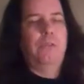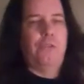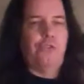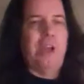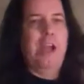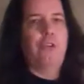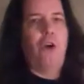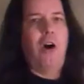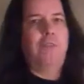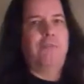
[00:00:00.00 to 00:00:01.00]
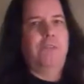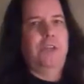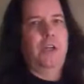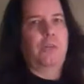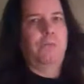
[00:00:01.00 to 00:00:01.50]
stand off
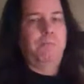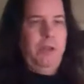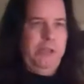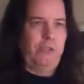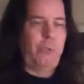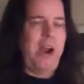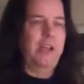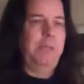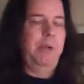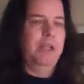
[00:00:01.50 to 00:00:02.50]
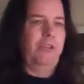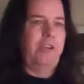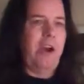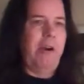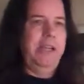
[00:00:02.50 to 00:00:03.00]
the Israeli
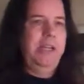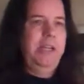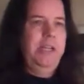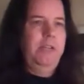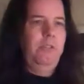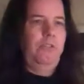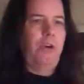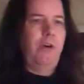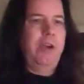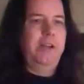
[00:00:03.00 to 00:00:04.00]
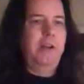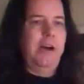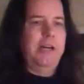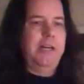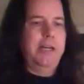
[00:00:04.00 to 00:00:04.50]
military during
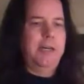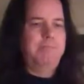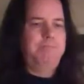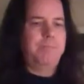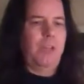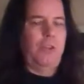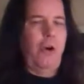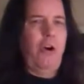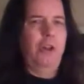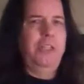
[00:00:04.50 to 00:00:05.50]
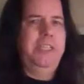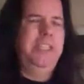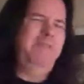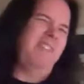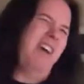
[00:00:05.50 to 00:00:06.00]
the
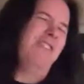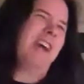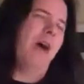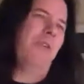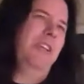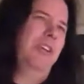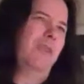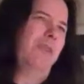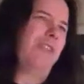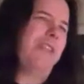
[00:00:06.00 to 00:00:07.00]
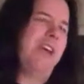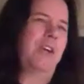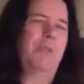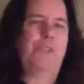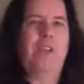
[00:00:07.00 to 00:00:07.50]
early, I forgot what year it was, I
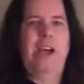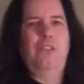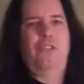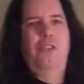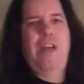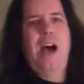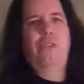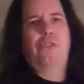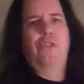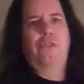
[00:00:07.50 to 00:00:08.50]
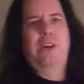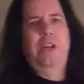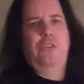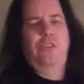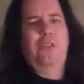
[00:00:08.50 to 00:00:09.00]
think it was like
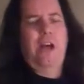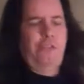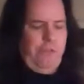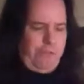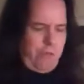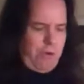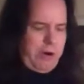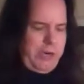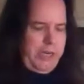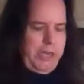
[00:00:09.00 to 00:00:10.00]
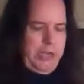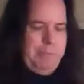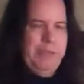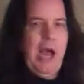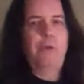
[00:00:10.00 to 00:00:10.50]
2003 or 2004,
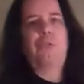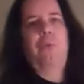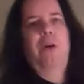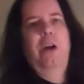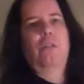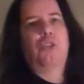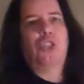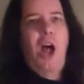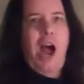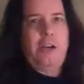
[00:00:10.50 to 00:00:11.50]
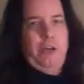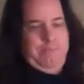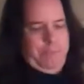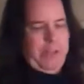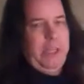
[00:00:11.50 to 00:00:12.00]
but that was a real
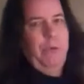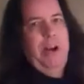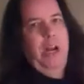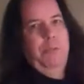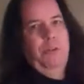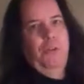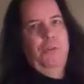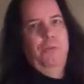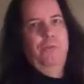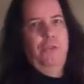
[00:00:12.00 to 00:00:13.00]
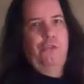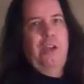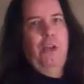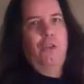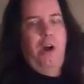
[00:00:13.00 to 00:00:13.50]
shocker that they were able to
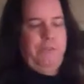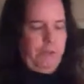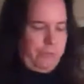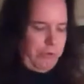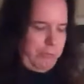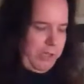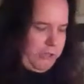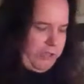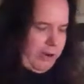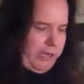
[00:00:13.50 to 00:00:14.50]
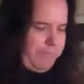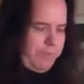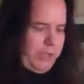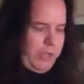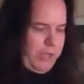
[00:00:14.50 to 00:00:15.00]
stand off Israel's military.
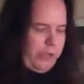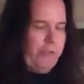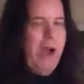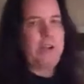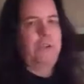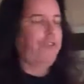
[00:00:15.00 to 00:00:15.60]
So I could